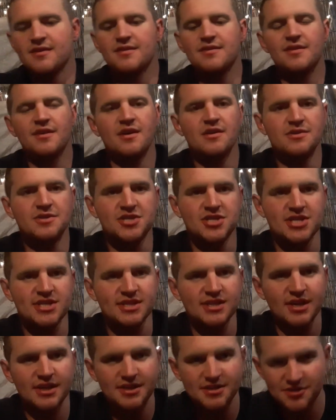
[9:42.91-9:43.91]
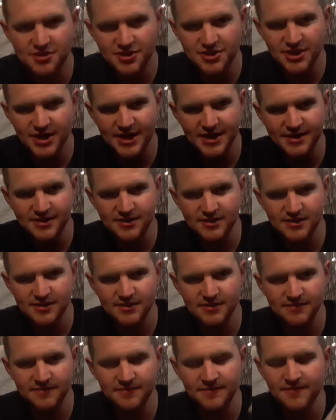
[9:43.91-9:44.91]
the OG Lucky Strikes
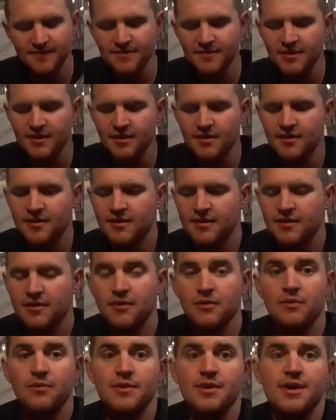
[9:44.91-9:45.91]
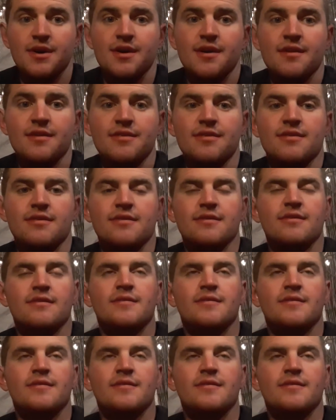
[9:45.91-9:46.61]
with,